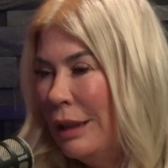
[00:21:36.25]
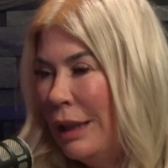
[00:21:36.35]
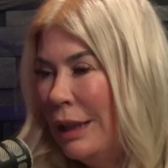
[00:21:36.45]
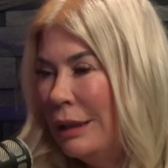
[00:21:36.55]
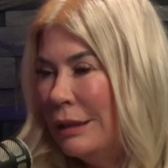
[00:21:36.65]

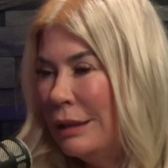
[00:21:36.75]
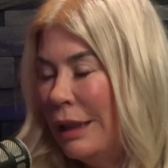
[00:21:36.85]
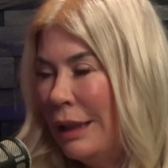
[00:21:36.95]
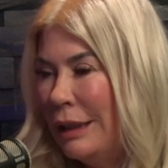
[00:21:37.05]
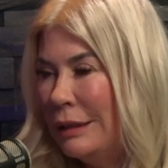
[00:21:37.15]
And
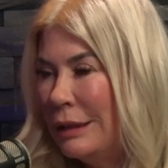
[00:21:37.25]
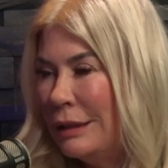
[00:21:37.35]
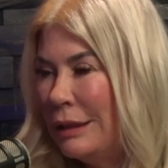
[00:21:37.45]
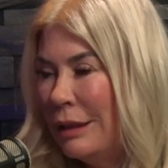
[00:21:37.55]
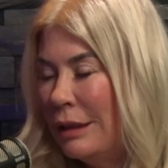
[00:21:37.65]
I
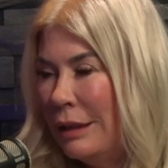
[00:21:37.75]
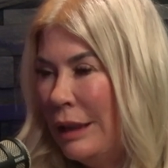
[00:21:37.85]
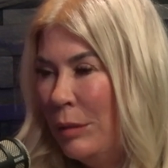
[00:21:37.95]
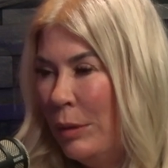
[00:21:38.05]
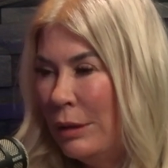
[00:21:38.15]
just
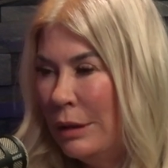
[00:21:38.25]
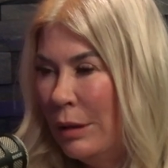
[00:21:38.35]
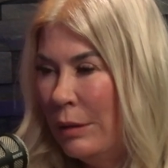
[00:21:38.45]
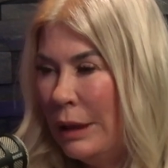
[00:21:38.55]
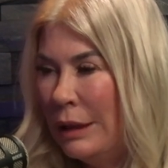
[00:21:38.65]
keep on
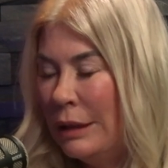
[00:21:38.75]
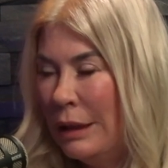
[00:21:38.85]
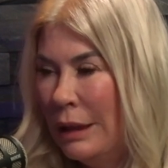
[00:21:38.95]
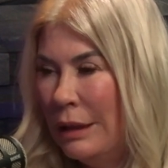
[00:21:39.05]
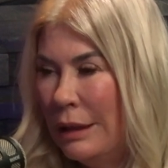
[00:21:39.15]
going. And
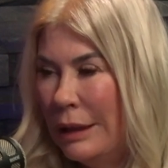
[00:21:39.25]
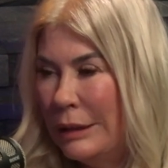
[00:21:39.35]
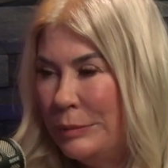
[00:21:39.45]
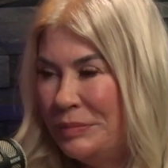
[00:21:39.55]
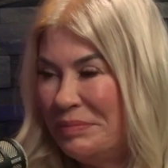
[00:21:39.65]

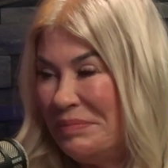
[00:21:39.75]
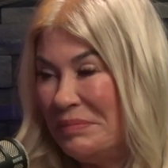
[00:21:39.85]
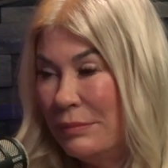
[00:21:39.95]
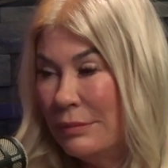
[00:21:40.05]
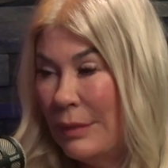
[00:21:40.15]

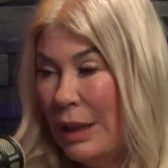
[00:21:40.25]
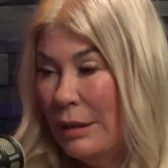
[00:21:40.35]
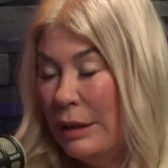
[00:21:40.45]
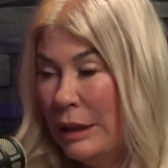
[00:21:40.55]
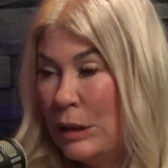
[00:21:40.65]
yeah.
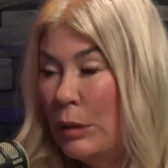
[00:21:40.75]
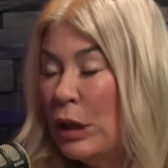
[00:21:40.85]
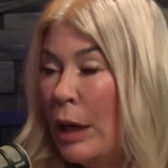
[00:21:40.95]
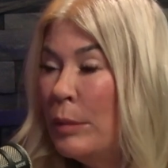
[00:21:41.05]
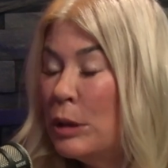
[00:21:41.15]
So
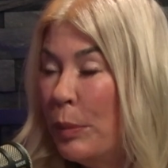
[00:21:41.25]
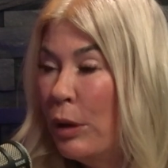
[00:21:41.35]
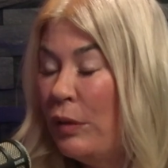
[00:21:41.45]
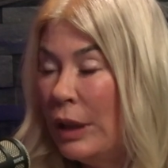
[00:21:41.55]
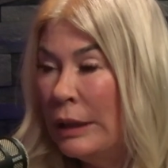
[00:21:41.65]
time is
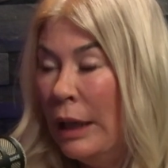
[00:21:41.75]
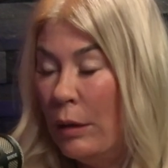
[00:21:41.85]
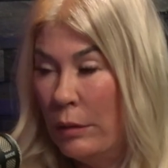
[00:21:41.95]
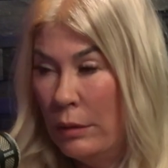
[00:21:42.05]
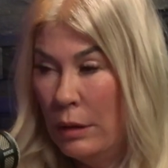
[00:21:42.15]
perfect
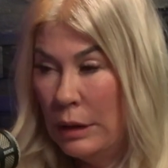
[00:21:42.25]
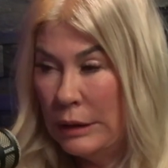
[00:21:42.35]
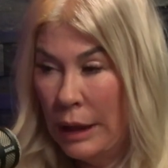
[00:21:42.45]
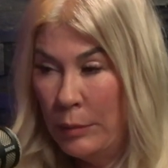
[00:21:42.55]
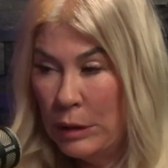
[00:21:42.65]
now. The
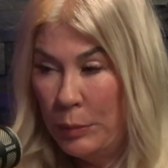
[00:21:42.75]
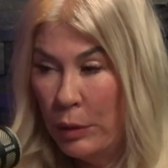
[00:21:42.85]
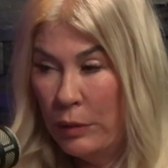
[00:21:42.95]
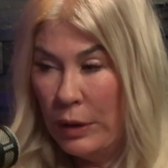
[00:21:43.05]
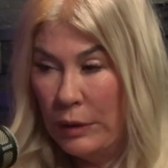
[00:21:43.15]
time is
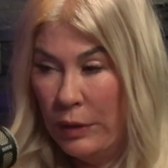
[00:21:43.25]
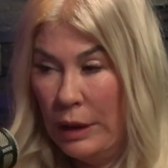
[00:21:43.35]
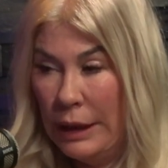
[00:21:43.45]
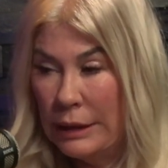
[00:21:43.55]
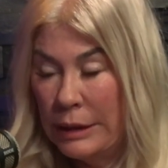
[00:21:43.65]
perfect for
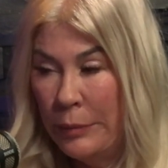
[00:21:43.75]
these.